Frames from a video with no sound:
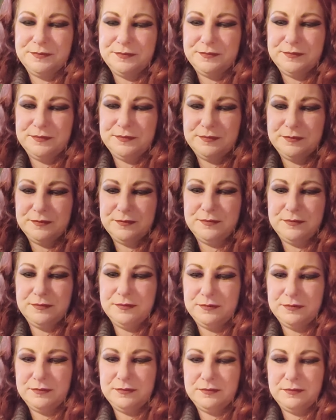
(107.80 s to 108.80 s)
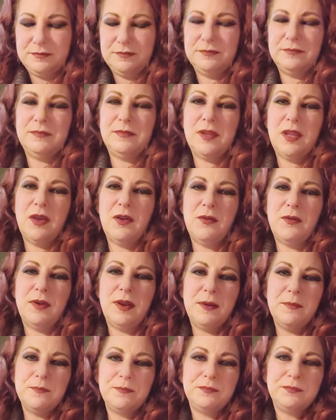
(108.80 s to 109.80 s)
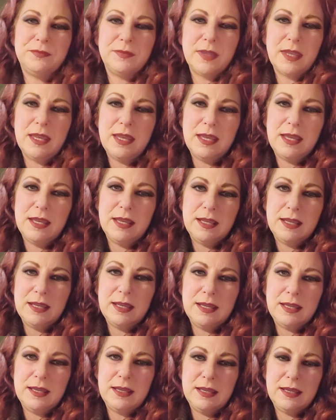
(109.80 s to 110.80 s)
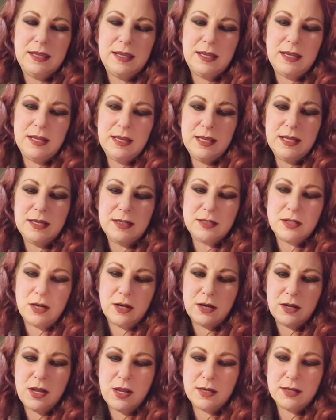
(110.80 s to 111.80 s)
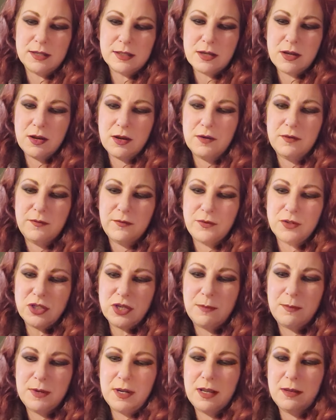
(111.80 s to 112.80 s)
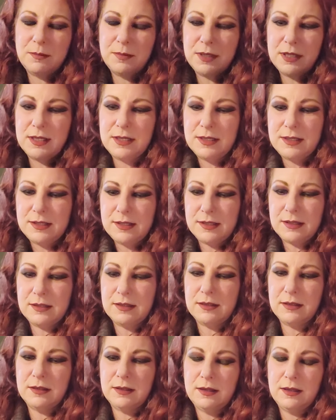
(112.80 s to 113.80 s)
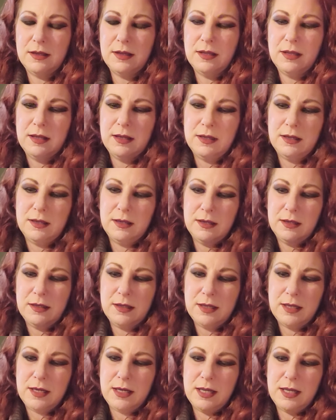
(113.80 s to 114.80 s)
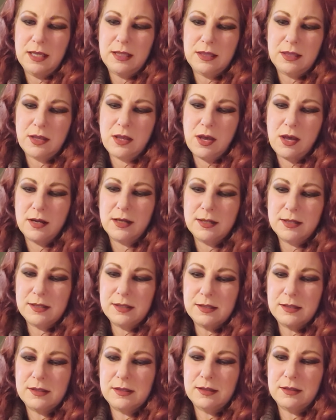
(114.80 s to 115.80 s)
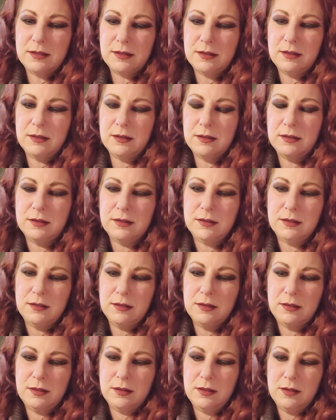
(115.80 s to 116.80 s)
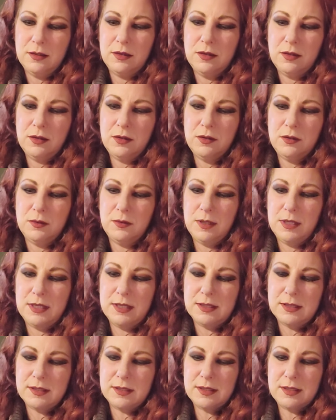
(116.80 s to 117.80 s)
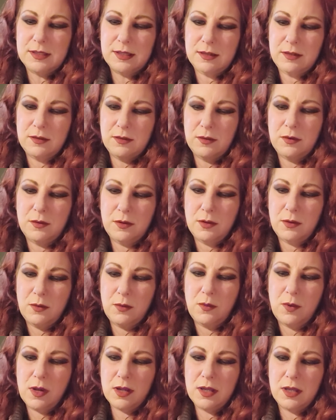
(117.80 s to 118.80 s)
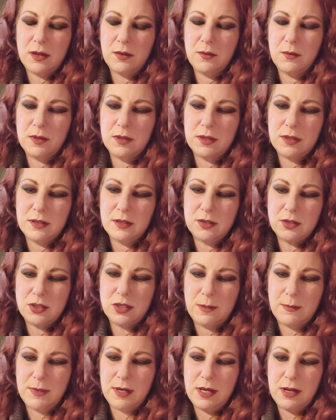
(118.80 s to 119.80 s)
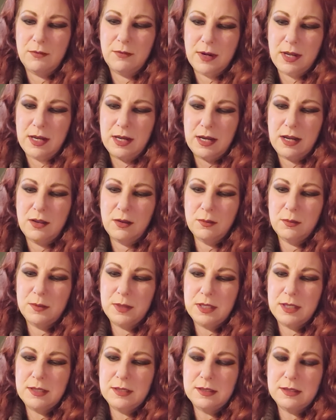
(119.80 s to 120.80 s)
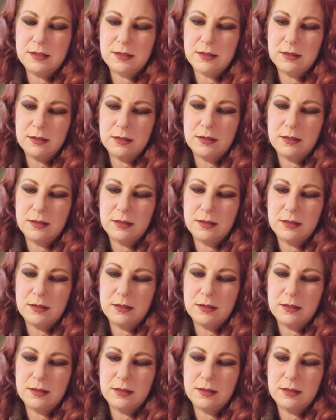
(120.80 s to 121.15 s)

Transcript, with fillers: Alright. Can I get a Dark Goddess card for Gemini, please? Can I get the Goddess? who is walking with Gemini right now, please?